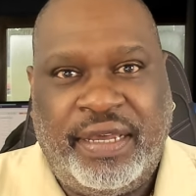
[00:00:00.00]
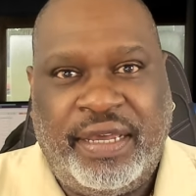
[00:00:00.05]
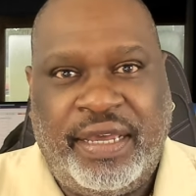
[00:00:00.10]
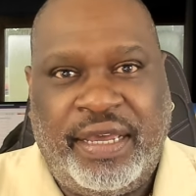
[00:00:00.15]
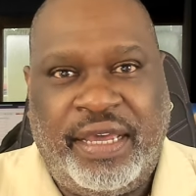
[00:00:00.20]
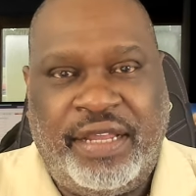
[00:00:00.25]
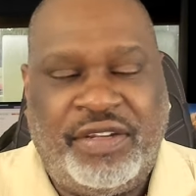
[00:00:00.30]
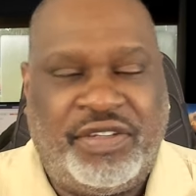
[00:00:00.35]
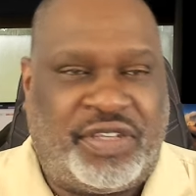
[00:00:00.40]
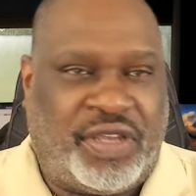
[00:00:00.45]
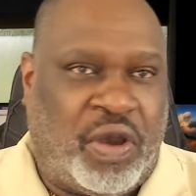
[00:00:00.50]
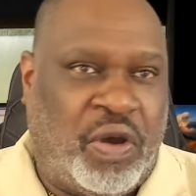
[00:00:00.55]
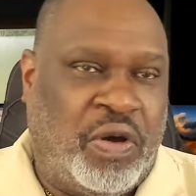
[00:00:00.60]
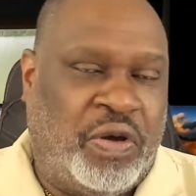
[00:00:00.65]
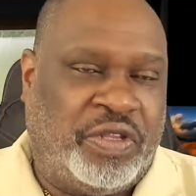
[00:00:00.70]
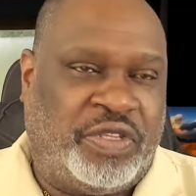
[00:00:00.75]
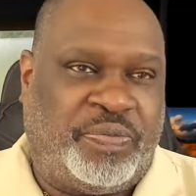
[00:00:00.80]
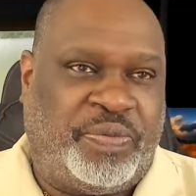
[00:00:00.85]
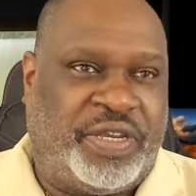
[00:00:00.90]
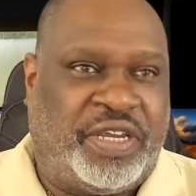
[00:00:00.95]
And they say, oh,
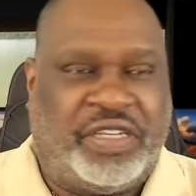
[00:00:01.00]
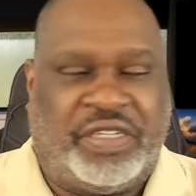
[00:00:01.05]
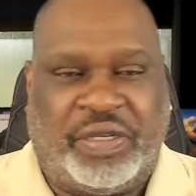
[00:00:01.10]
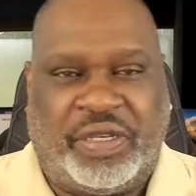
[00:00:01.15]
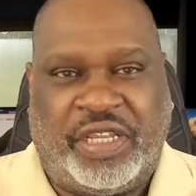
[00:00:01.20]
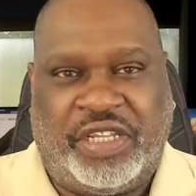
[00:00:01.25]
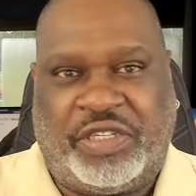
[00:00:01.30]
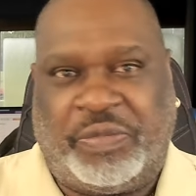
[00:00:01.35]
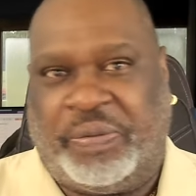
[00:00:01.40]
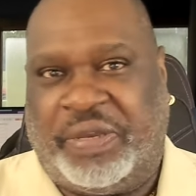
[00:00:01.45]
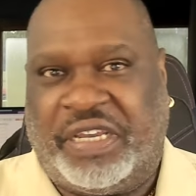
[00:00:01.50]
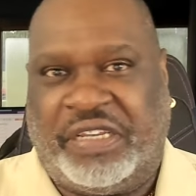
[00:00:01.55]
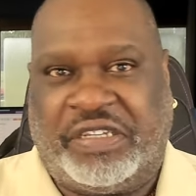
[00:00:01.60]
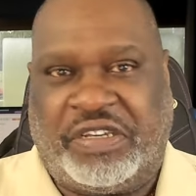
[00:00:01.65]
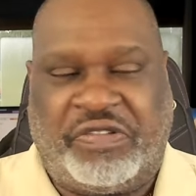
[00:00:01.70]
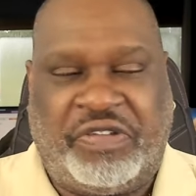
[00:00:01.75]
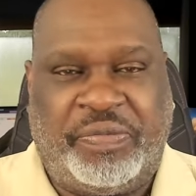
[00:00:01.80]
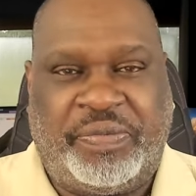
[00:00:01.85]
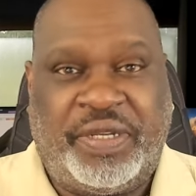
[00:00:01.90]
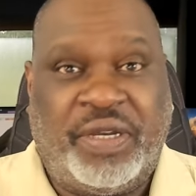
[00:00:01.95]
it's because of
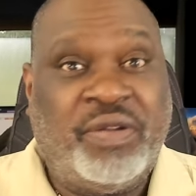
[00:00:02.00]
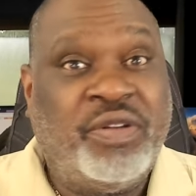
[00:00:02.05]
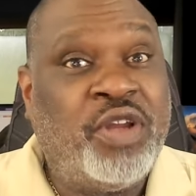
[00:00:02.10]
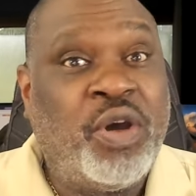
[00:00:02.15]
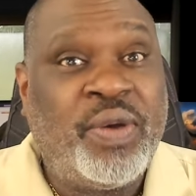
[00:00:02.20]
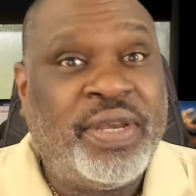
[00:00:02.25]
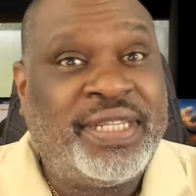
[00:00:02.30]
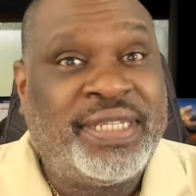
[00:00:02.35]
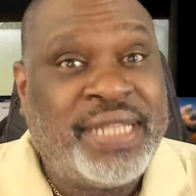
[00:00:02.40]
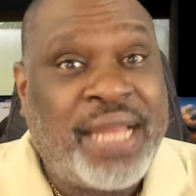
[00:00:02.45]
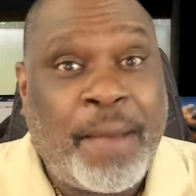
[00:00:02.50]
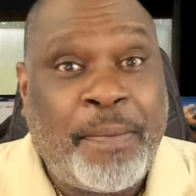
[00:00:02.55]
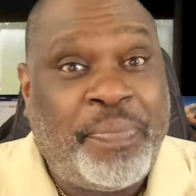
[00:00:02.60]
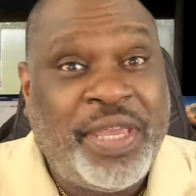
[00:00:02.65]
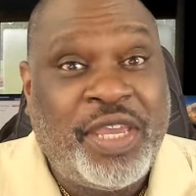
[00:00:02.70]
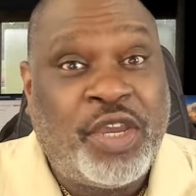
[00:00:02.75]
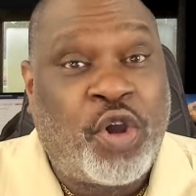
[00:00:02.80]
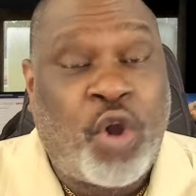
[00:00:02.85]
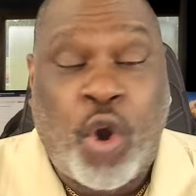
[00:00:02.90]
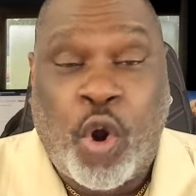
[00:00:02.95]
crypto. No, it's not
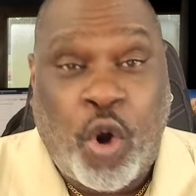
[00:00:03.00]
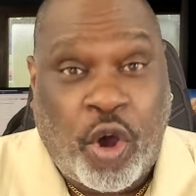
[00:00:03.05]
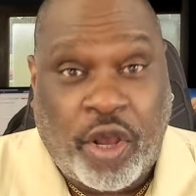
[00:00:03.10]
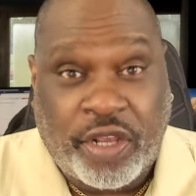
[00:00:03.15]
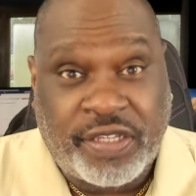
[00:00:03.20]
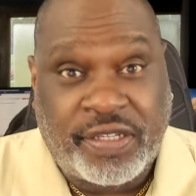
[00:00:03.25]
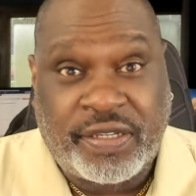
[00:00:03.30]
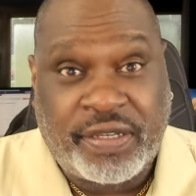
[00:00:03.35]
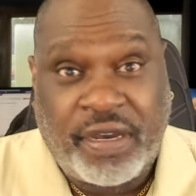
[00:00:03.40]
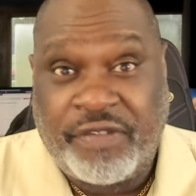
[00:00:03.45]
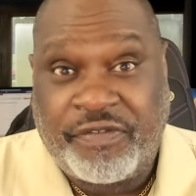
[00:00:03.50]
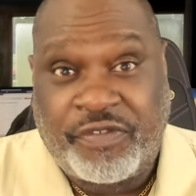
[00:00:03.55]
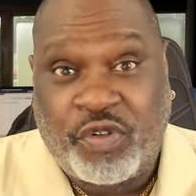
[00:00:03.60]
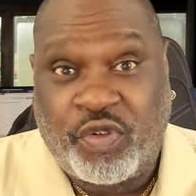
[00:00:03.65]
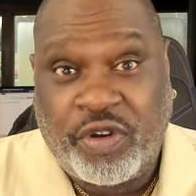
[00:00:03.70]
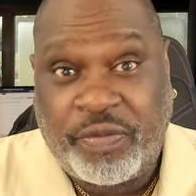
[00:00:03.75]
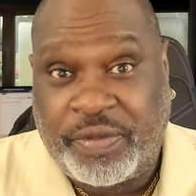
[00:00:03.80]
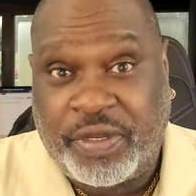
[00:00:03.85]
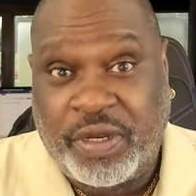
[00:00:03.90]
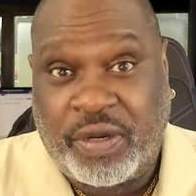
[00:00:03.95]
because of
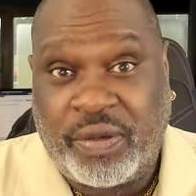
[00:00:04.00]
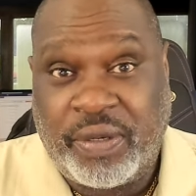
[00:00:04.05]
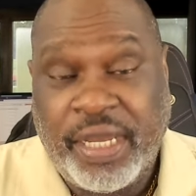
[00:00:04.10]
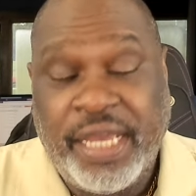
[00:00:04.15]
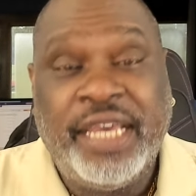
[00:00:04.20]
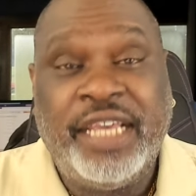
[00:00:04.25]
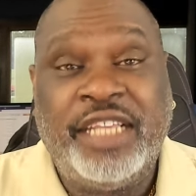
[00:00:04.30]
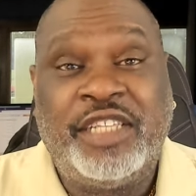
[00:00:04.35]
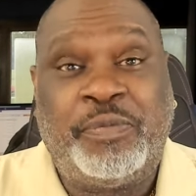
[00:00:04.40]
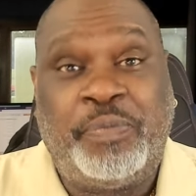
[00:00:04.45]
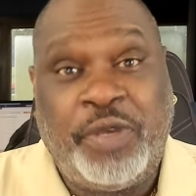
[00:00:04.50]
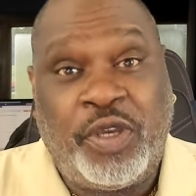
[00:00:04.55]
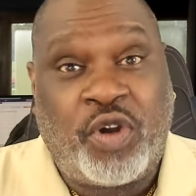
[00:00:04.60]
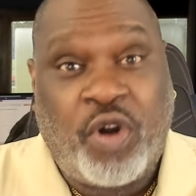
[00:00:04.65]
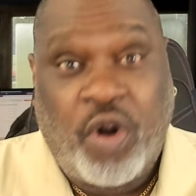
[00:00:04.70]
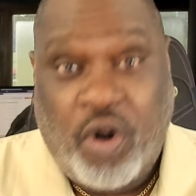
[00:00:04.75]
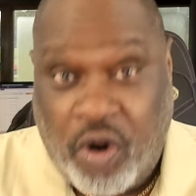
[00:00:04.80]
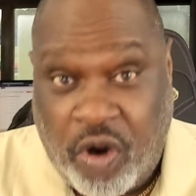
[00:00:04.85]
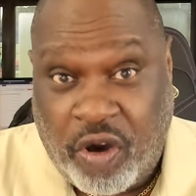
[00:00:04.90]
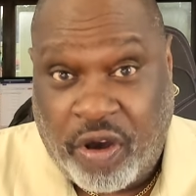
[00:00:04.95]
crypto. It's
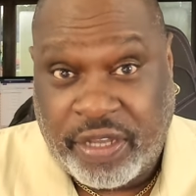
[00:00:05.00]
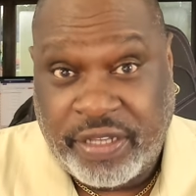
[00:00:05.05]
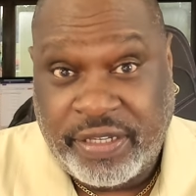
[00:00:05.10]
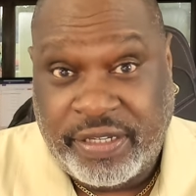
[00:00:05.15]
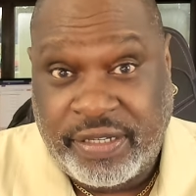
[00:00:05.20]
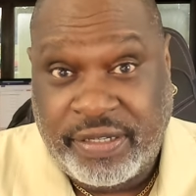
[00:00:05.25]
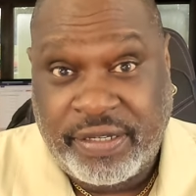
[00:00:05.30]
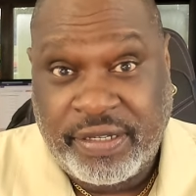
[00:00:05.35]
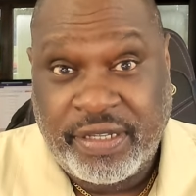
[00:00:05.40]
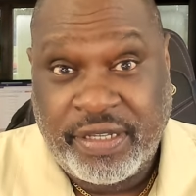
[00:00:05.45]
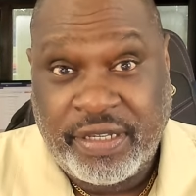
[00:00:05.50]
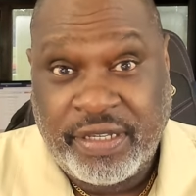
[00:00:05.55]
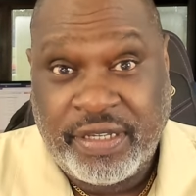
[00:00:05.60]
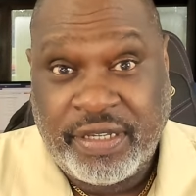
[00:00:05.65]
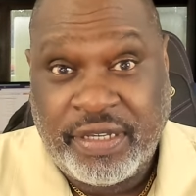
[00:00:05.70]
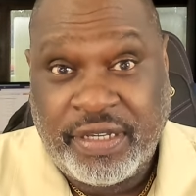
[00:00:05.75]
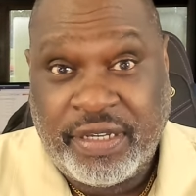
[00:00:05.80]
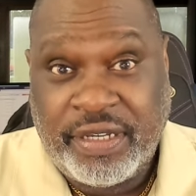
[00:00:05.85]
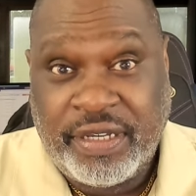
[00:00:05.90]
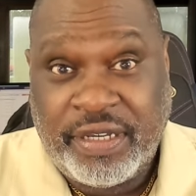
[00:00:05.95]
because
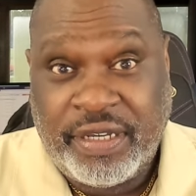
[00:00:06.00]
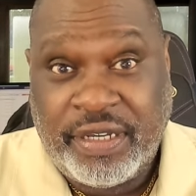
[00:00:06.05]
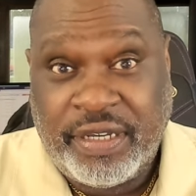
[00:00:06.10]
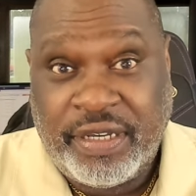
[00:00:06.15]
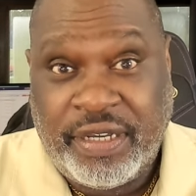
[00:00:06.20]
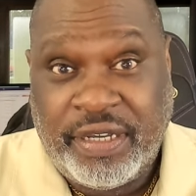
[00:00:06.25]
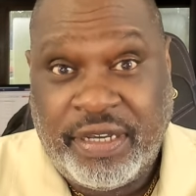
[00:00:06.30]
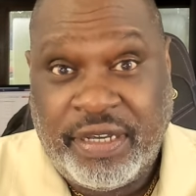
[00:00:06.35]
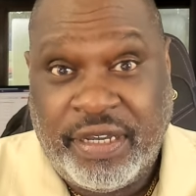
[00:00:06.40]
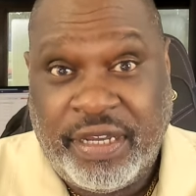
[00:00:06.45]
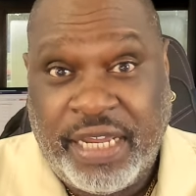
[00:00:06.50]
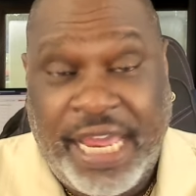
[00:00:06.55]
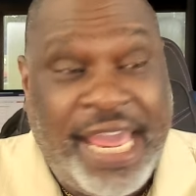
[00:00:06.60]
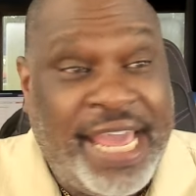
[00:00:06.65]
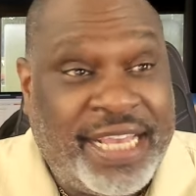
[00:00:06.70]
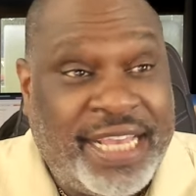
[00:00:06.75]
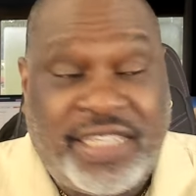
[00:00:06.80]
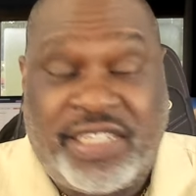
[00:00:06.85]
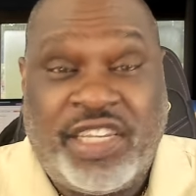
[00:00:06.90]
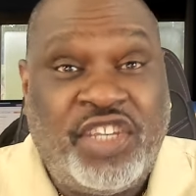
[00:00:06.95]

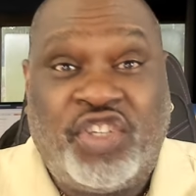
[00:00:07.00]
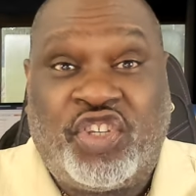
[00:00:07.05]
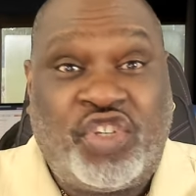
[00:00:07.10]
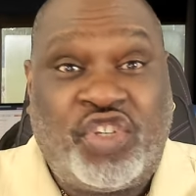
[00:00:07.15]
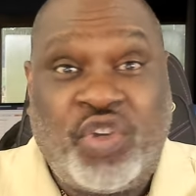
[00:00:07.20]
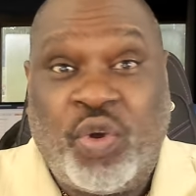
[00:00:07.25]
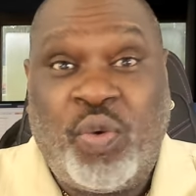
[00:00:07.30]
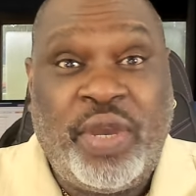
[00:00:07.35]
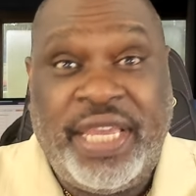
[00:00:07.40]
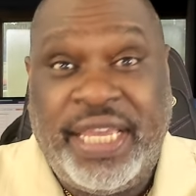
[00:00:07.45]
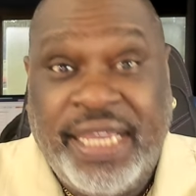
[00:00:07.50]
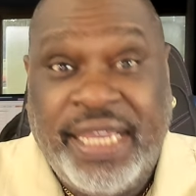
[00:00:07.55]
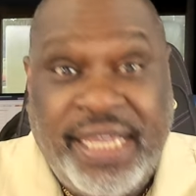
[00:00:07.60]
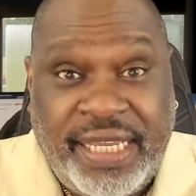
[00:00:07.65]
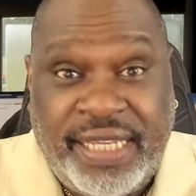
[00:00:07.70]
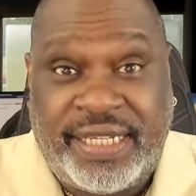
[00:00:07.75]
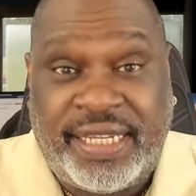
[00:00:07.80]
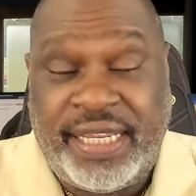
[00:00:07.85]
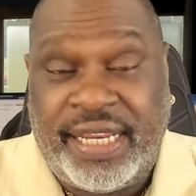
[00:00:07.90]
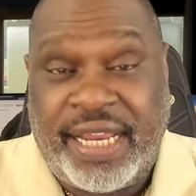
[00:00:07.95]
X is so
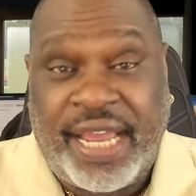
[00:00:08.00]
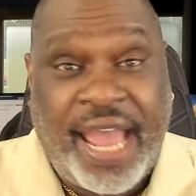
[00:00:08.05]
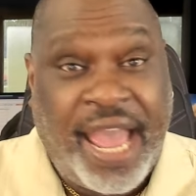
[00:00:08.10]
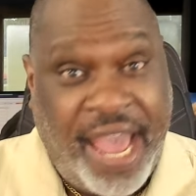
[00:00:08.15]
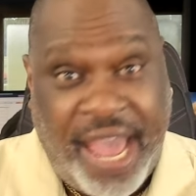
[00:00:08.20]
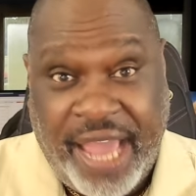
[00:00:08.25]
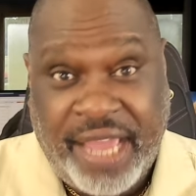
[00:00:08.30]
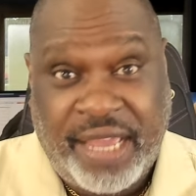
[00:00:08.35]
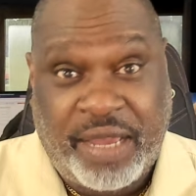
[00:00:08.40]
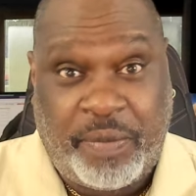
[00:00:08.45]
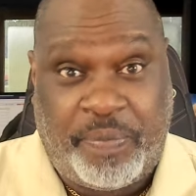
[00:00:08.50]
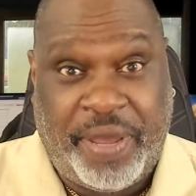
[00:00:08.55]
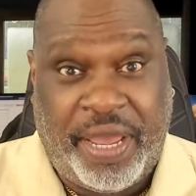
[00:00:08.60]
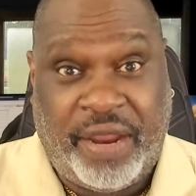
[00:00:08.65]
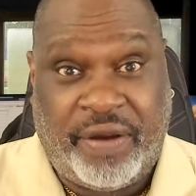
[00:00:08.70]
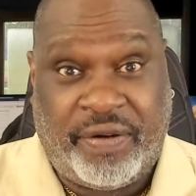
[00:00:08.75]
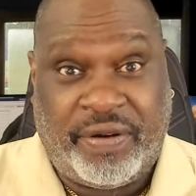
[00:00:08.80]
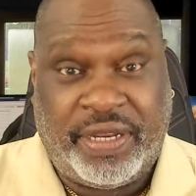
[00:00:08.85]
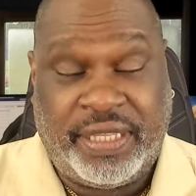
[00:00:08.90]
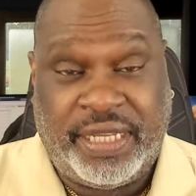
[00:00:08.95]
easy to hack,
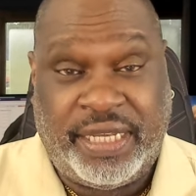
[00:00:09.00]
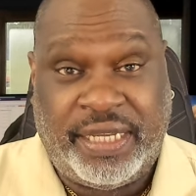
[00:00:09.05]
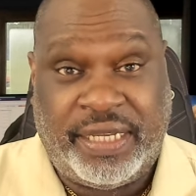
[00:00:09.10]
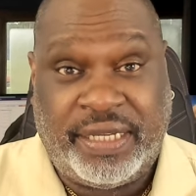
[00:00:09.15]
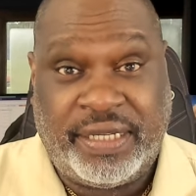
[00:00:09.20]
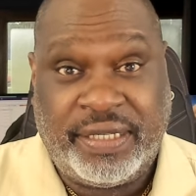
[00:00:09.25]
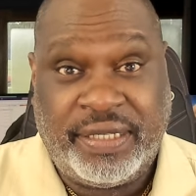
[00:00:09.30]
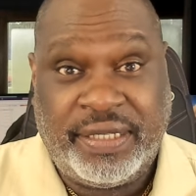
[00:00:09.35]
apparently.